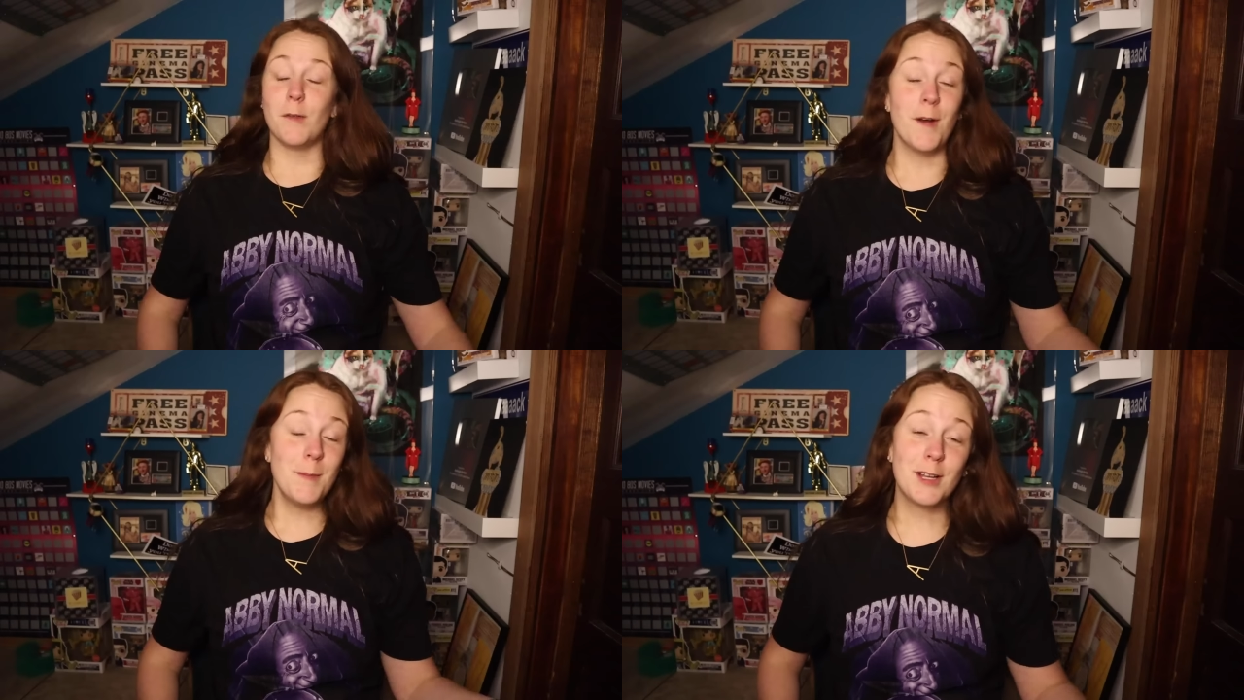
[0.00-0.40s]

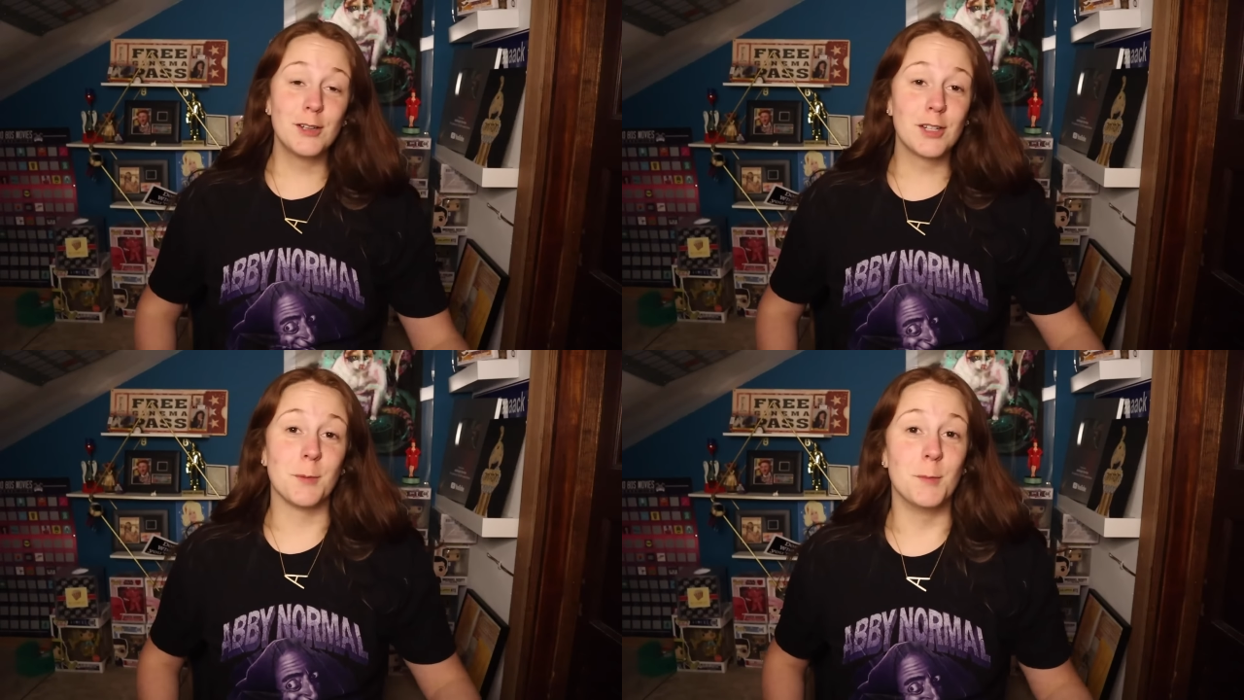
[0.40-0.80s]
Well, if I'm not
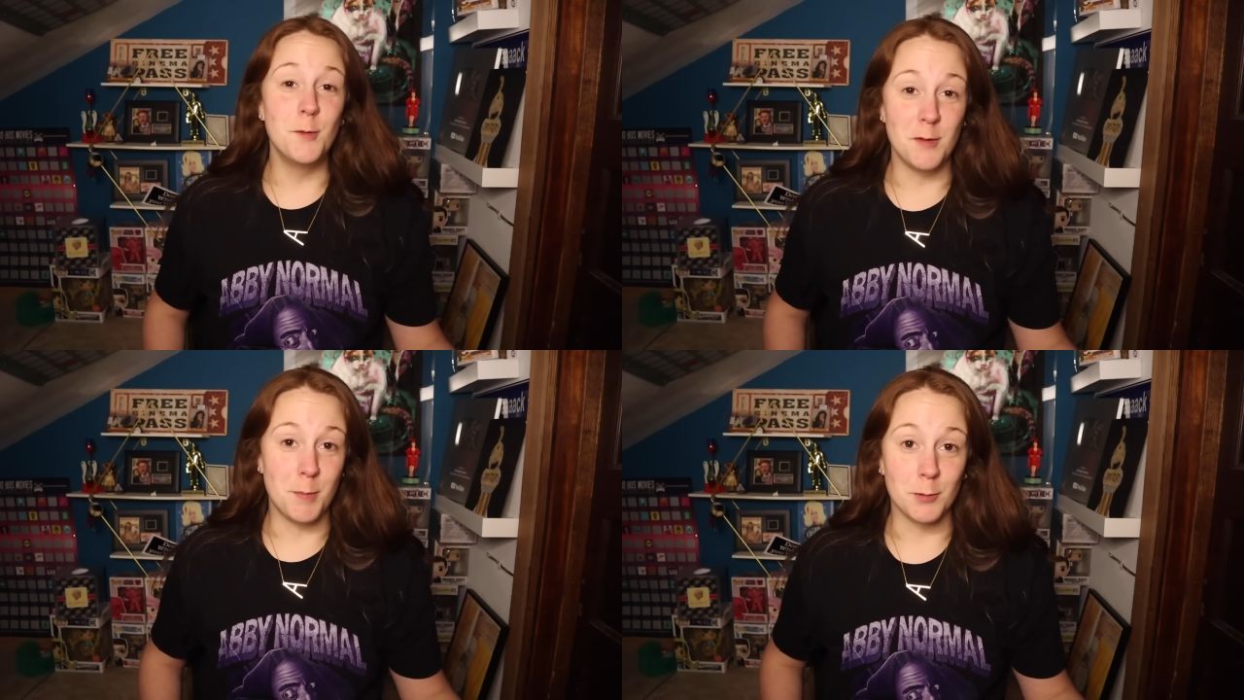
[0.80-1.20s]
gonna look up a
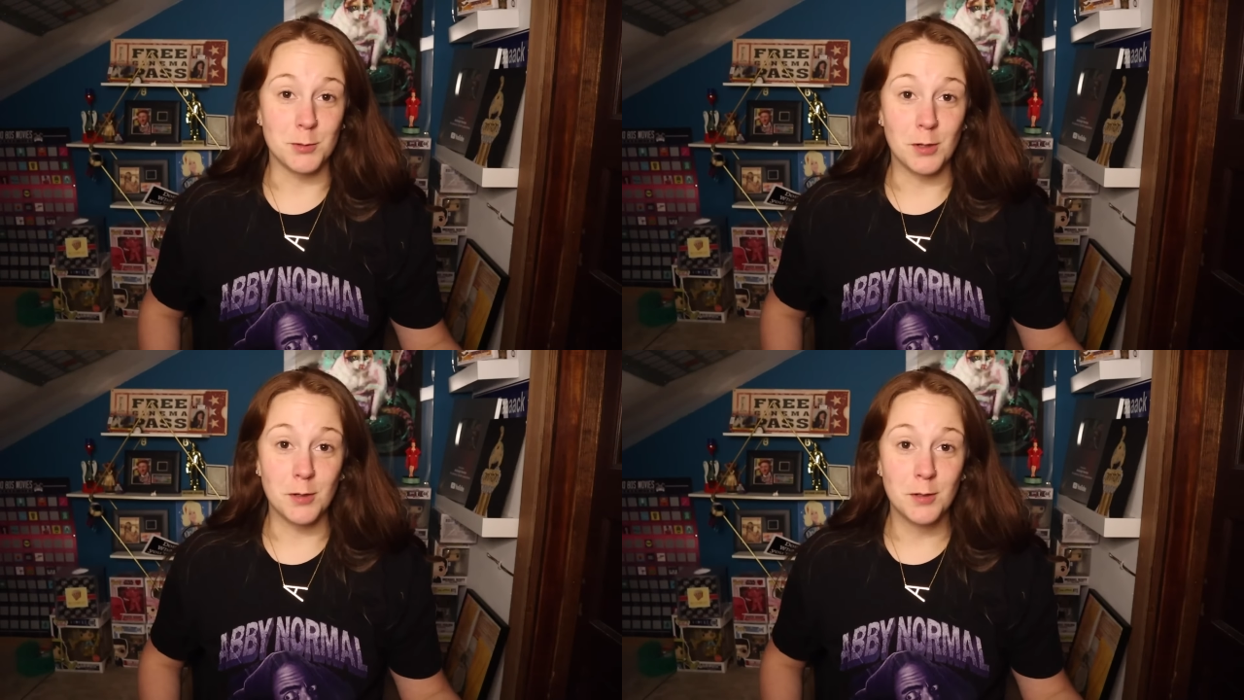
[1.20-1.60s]
movie
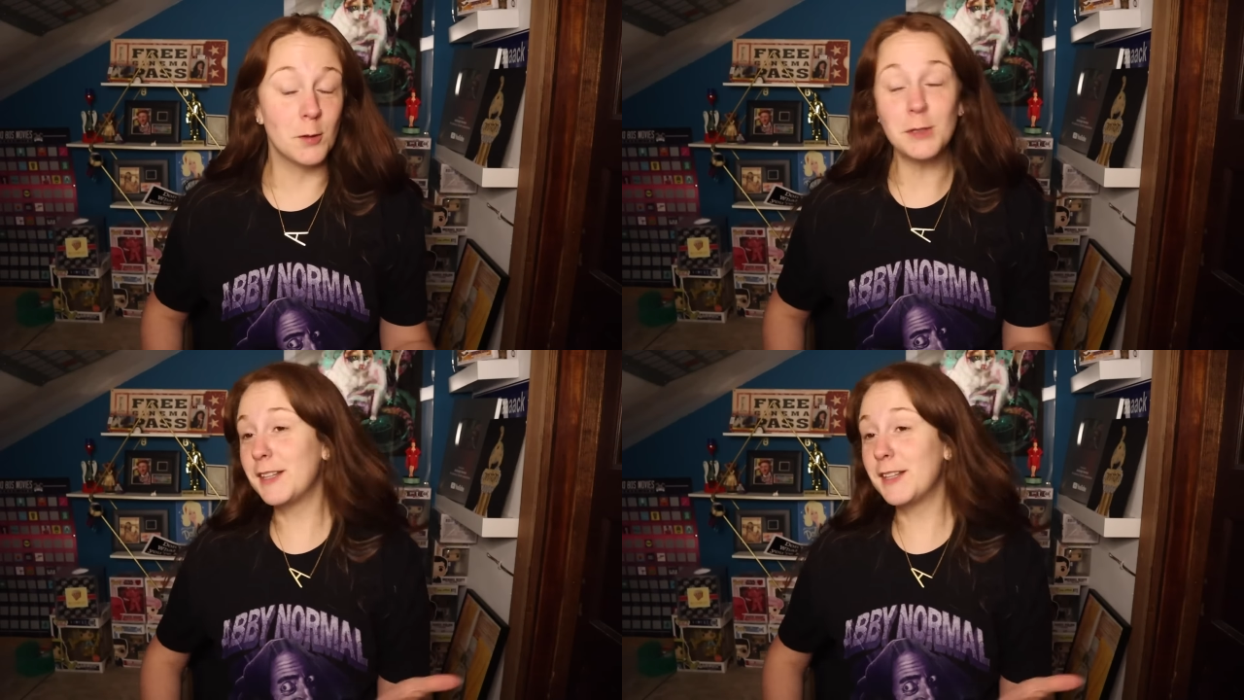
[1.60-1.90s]
poster, the only